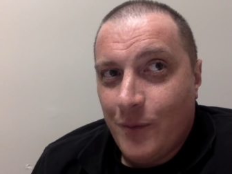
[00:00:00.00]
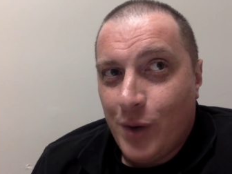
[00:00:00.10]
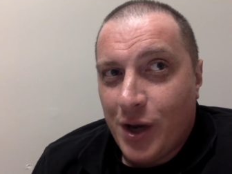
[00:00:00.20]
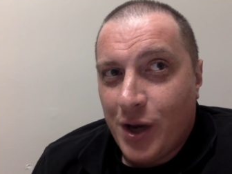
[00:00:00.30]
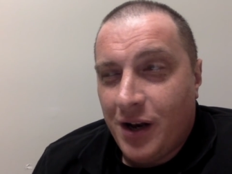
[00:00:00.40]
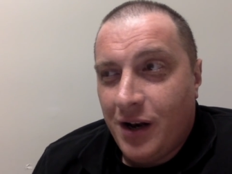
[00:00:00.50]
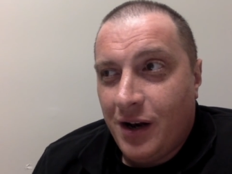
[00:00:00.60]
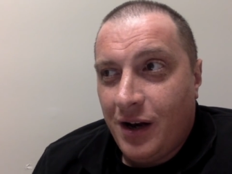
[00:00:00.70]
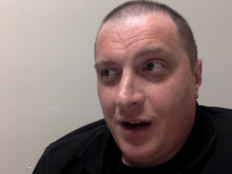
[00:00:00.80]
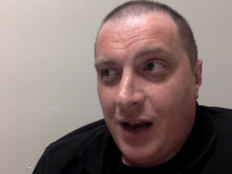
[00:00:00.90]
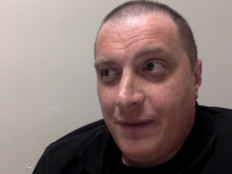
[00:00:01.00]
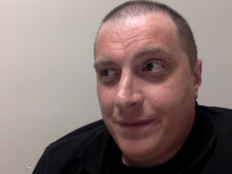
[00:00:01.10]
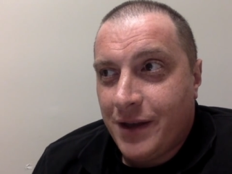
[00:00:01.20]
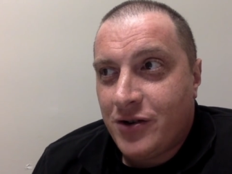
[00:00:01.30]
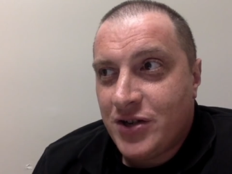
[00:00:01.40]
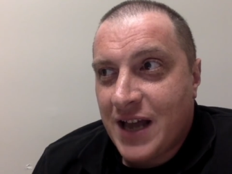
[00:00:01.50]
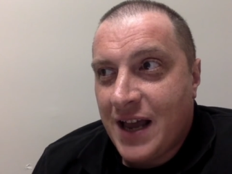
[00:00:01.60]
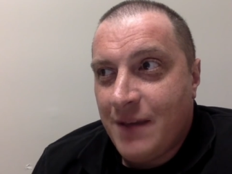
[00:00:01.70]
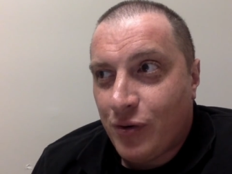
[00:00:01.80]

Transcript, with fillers: But if there is a